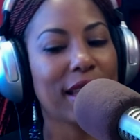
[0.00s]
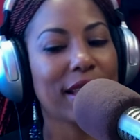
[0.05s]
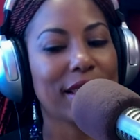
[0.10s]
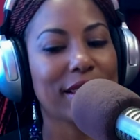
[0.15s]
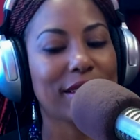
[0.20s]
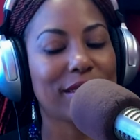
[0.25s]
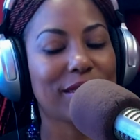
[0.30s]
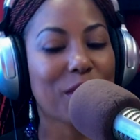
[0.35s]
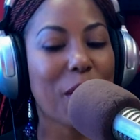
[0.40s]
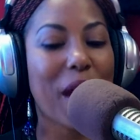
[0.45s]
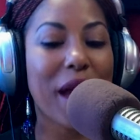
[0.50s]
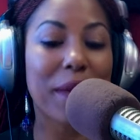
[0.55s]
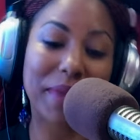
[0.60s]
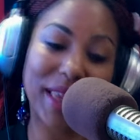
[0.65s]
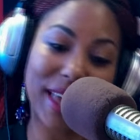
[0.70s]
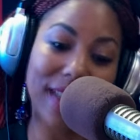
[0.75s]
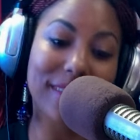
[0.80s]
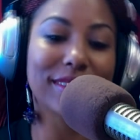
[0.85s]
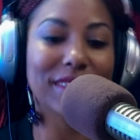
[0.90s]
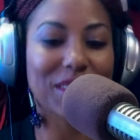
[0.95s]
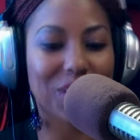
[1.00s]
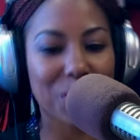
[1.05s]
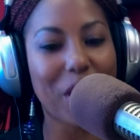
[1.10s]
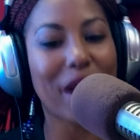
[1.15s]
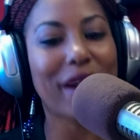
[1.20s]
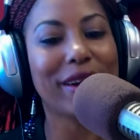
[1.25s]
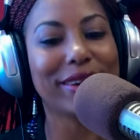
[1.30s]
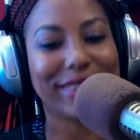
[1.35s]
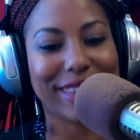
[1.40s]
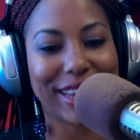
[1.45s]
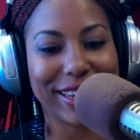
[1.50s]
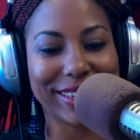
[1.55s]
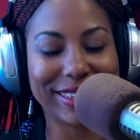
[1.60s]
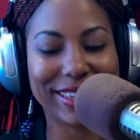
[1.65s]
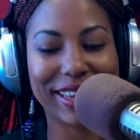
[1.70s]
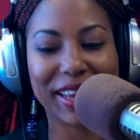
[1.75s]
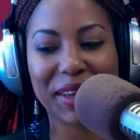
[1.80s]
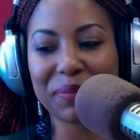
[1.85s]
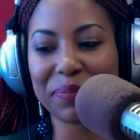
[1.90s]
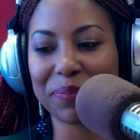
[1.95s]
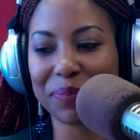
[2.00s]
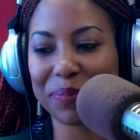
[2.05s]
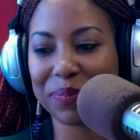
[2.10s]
that I so have. I'm guessing you are dating.